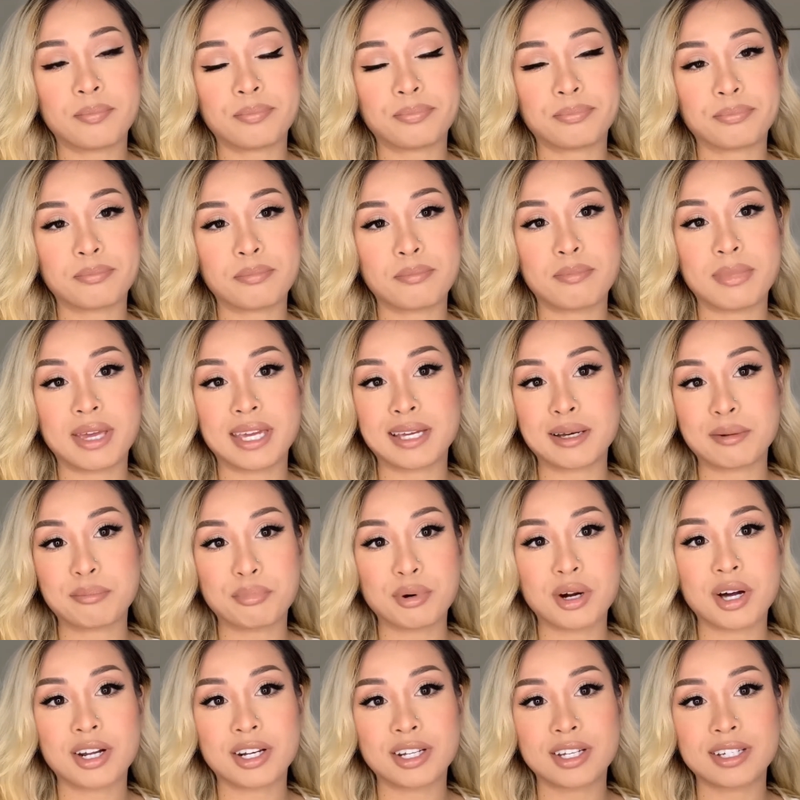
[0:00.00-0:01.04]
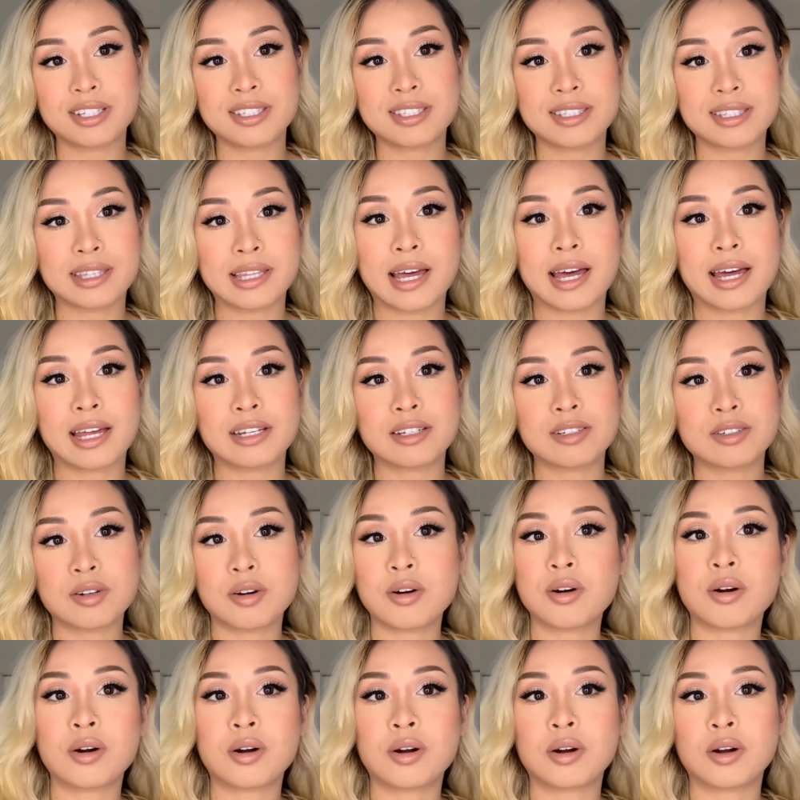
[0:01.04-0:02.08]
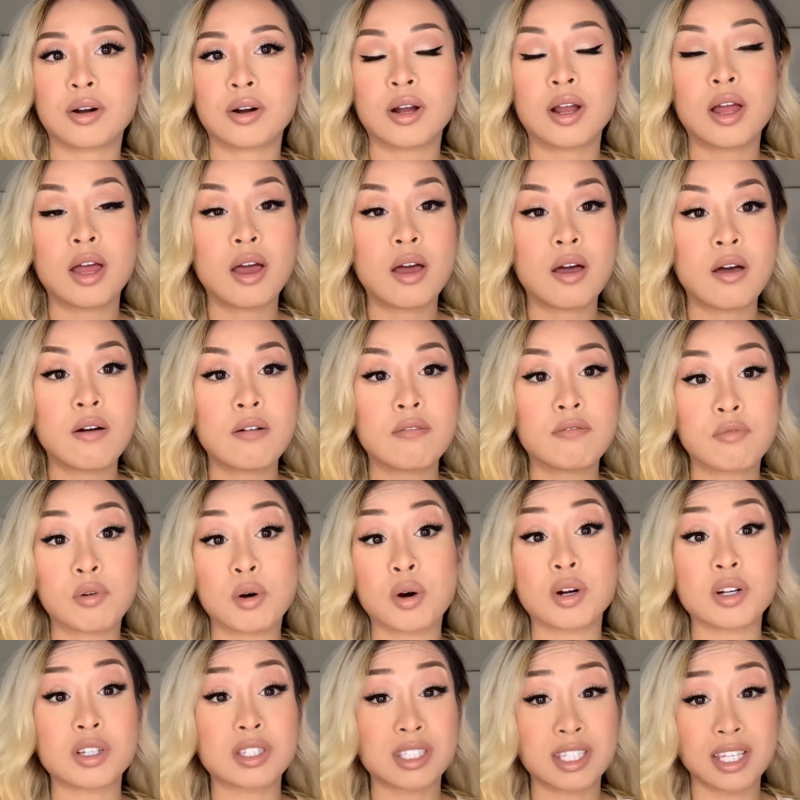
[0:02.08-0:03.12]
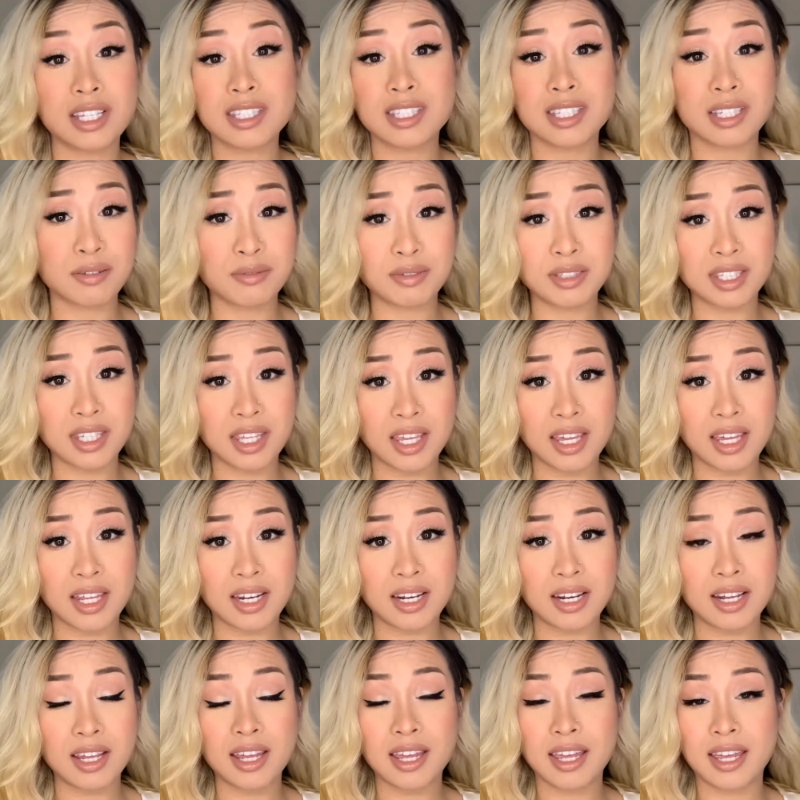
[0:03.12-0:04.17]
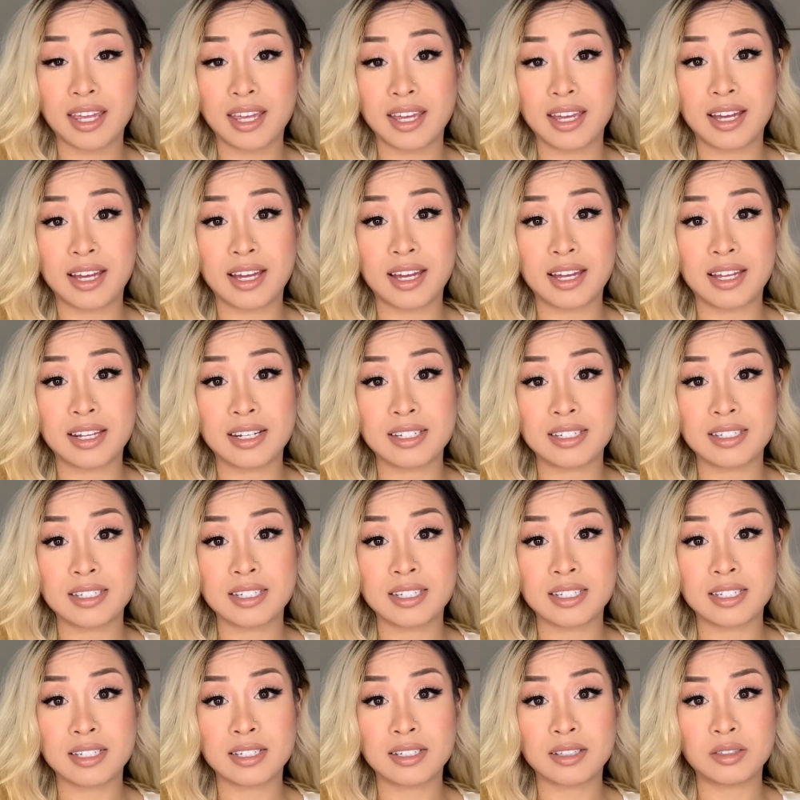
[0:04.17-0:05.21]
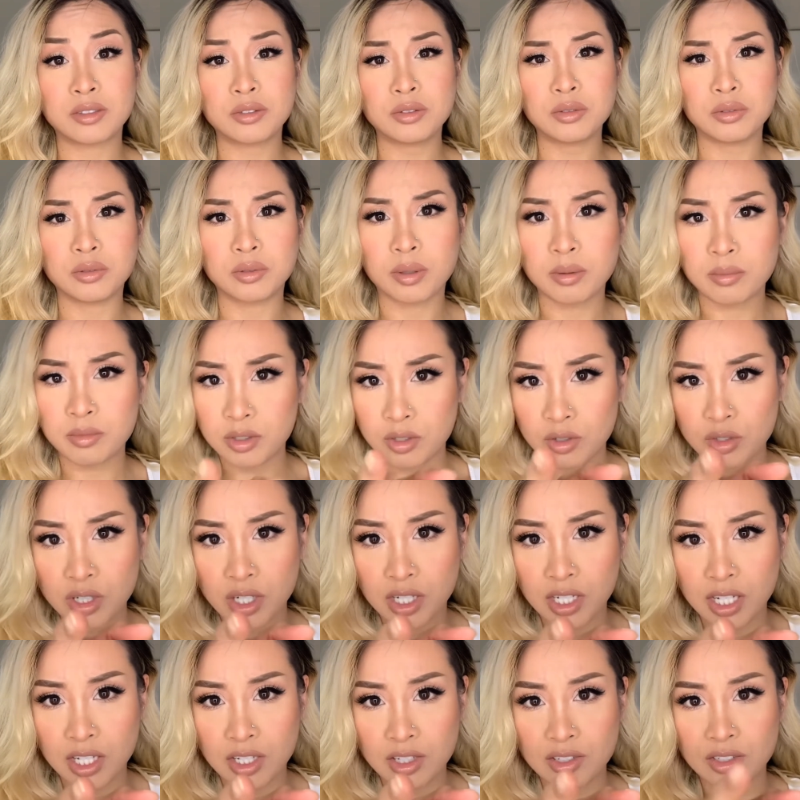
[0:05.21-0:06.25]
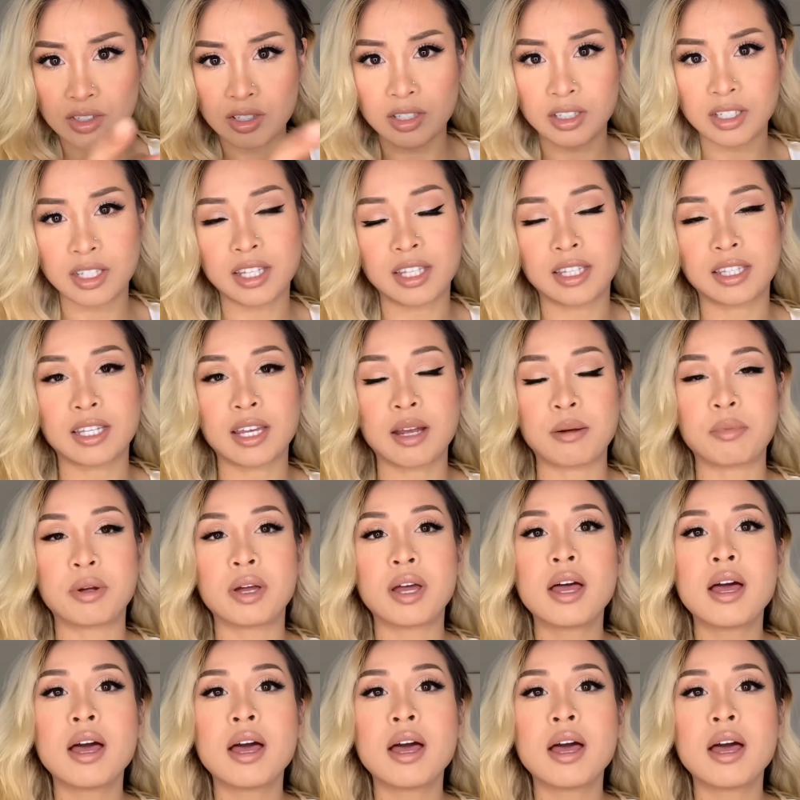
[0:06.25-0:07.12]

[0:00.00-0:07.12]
makeup products that are for sensitive skin. And ooh, I'm still trying to get used to looking at the camera.